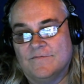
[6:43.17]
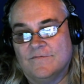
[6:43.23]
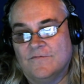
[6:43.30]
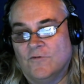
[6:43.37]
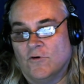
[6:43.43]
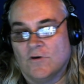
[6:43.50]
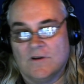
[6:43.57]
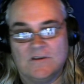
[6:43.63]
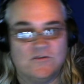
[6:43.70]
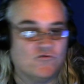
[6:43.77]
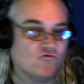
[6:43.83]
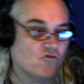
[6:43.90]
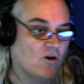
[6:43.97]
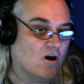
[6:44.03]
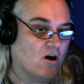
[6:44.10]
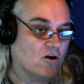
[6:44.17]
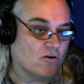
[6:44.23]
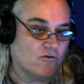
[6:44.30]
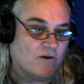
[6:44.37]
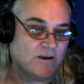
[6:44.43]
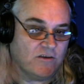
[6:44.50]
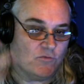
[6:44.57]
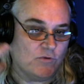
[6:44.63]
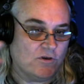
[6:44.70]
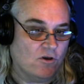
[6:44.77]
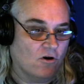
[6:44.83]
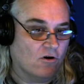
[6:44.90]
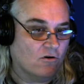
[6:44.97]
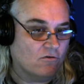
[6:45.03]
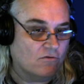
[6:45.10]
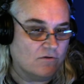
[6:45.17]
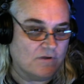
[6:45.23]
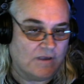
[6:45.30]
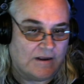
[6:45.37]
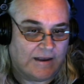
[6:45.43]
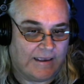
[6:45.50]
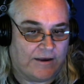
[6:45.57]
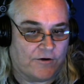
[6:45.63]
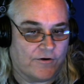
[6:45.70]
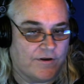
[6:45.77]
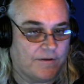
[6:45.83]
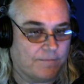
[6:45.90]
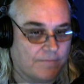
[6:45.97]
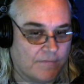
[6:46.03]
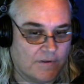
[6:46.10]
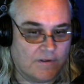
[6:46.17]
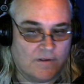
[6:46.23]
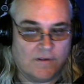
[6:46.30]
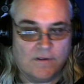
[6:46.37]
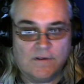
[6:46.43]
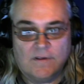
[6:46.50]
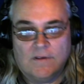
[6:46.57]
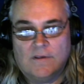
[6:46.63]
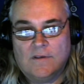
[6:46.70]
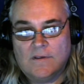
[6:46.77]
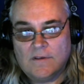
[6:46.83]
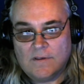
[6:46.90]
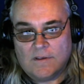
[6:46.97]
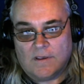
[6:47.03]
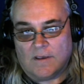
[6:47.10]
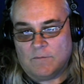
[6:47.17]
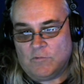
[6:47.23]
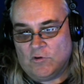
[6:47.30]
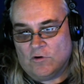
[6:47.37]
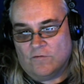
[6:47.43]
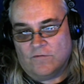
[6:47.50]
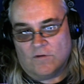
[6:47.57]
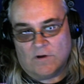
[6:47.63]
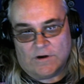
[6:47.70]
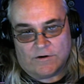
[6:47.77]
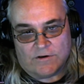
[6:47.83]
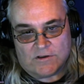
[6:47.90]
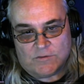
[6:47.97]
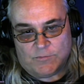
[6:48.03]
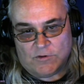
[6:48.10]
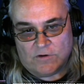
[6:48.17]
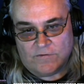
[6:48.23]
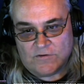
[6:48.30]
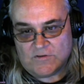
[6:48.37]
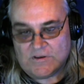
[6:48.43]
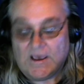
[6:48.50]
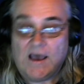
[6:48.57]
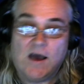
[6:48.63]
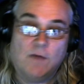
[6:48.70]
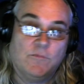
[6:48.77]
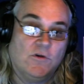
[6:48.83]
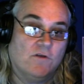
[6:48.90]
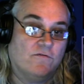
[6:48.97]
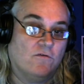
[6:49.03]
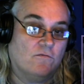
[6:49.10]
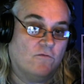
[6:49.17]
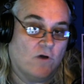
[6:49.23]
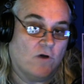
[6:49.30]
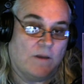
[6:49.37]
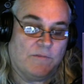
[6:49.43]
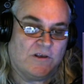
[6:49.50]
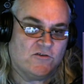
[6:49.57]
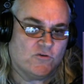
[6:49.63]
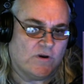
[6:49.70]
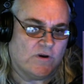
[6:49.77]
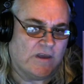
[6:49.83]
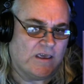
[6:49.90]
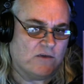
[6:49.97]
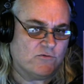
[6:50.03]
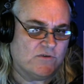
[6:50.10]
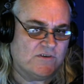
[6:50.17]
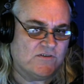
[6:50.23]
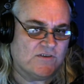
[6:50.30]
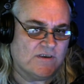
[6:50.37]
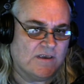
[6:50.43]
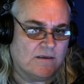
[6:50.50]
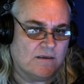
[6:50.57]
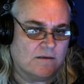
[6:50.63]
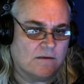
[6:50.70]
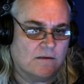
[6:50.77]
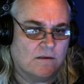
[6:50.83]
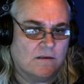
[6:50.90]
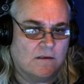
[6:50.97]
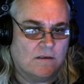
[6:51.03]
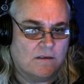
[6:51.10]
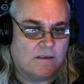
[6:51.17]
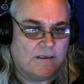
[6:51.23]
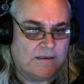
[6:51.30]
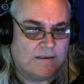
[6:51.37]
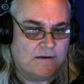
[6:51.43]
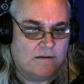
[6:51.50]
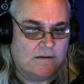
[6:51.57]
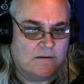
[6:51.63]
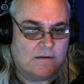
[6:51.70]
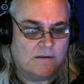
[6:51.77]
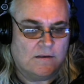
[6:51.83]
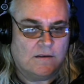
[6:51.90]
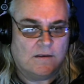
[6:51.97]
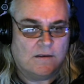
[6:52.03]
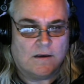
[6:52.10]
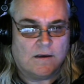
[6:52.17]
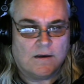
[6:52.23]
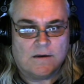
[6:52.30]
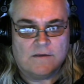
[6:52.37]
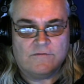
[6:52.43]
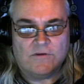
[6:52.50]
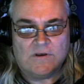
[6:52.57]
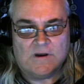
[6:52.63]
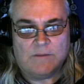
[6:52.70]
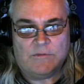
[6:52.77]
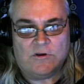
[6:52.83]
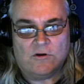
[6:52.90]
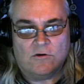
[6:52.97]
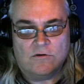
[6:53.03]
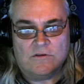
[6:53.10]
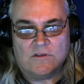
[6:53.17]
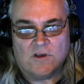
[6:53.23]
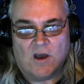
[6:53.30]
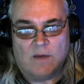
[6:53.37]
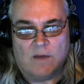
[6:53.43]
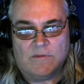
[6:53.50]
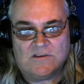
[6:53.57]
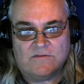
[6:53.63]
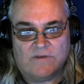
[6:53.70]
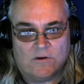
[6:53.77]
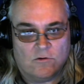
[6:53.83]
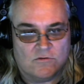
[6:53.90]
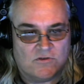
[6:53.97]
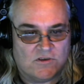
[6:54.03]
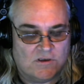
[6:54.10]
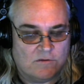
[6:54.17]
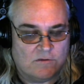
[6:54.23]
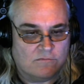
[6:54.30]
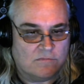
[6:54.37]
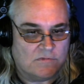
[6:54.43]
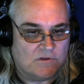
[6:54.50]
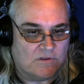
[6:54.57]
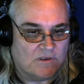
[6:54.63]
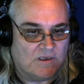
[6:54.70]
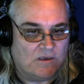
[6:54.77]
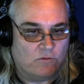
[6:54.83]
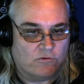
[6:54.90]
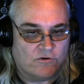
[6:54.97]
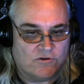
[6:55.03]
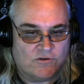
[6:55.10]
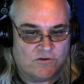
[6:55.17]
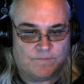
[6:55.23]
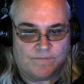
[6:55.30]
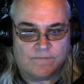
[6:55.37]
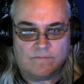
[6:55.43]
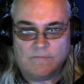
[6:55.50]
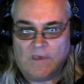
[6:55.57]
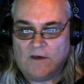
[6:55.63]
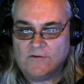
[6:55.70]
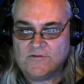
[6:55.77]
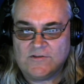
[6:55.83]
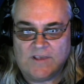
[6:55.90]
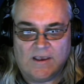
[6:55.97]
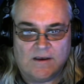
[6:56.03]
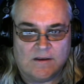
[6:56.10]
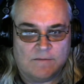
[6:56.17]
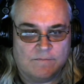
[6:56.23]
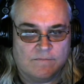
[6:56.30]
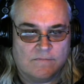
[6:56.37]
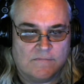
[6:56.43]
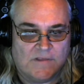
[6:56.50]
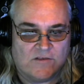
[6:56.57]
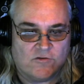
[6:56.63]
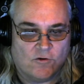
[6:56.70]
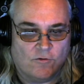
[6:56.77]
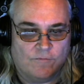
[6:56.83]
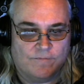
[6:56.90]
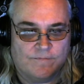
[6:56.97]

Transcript: Vocally stronger as we go, and I hear him. And beautiful lyrics, beautiful sound, beautiful vocal. I'm not sure what language he's singing in. If you let me know in the comments if I don't see it in the keywords. Outstanding. Let's go.